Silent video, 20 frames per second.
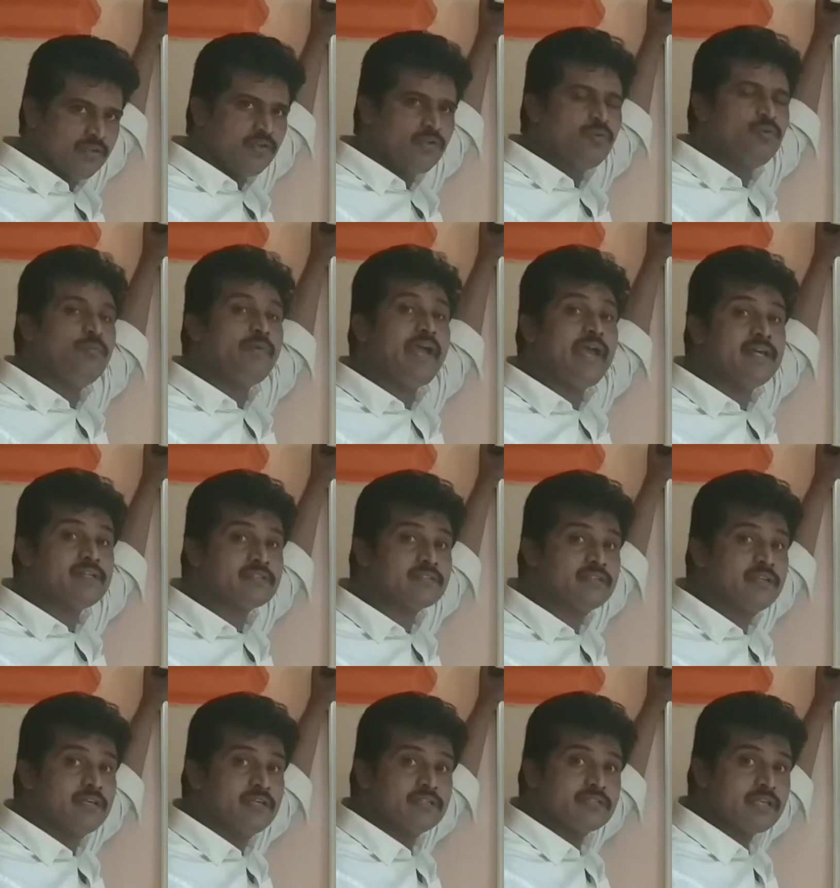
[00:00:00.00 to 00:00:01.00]
You may ask,
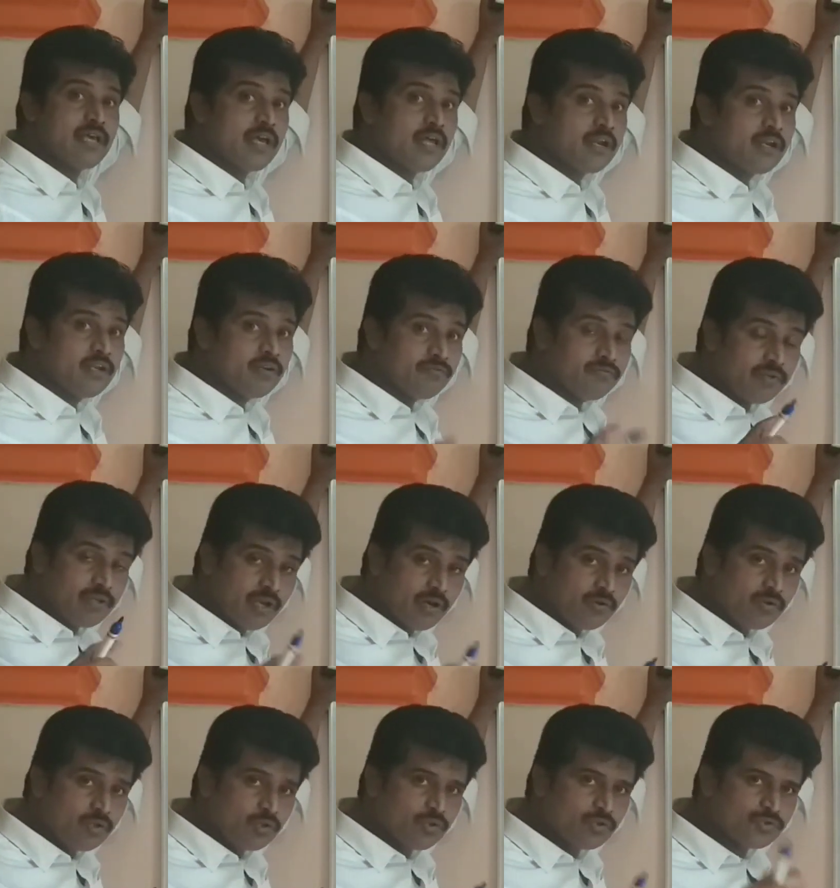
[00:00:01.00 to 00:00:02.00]
sir, we
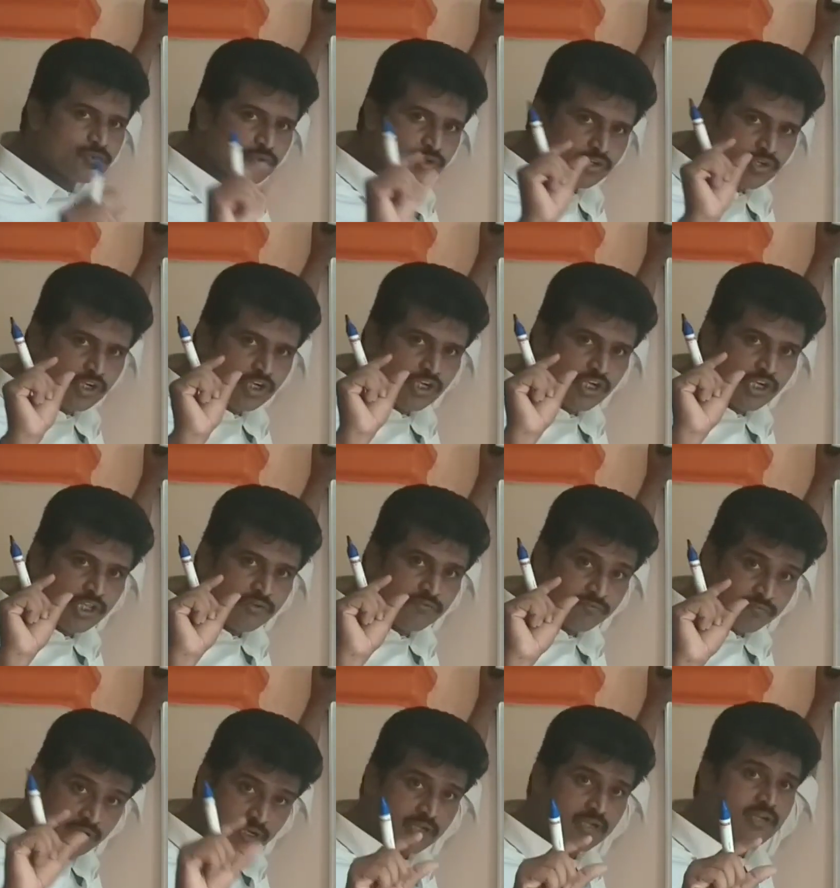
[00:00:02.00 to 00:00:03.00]
have to use only
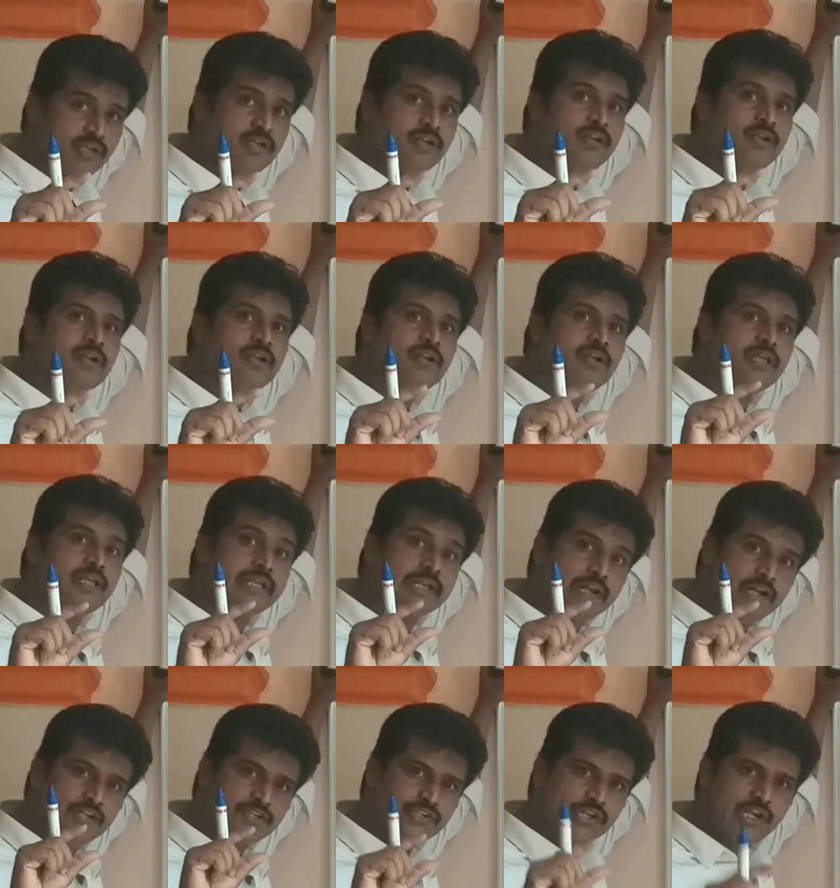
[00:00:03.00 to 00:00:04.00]
one
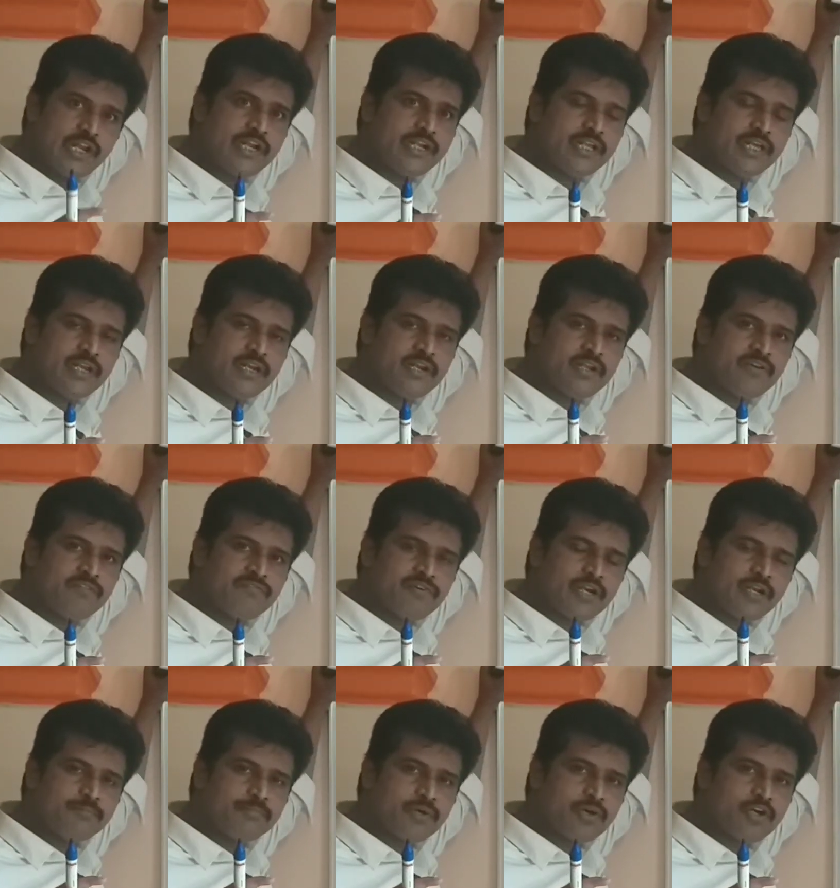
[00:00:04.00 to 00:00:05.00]
English letter for
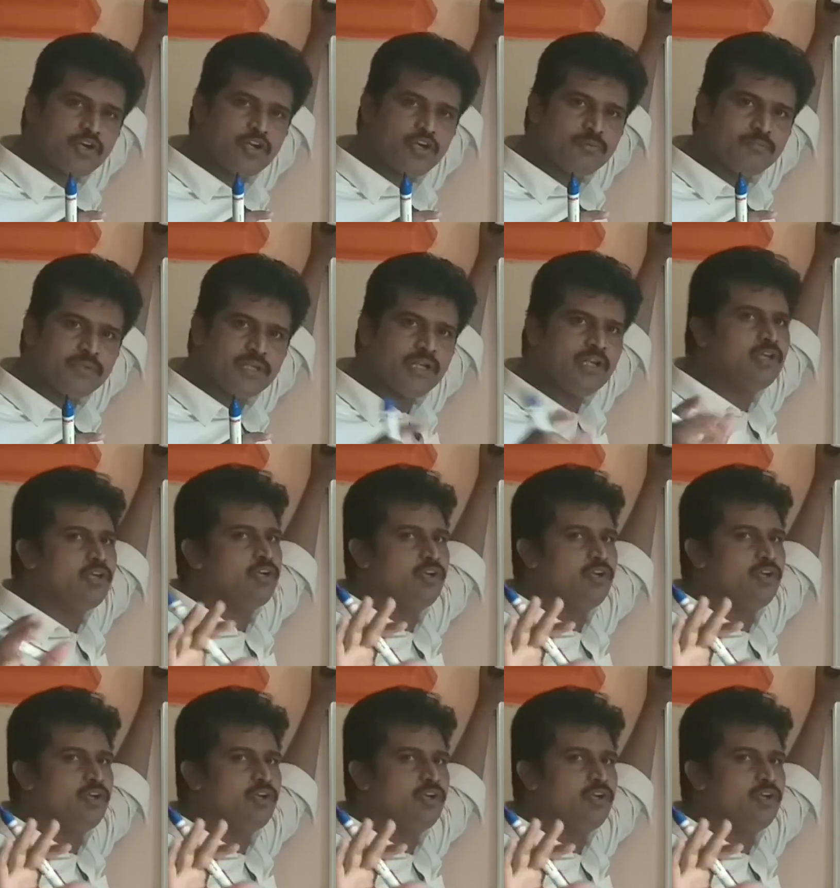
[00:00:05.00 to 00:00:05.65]
a polynomial.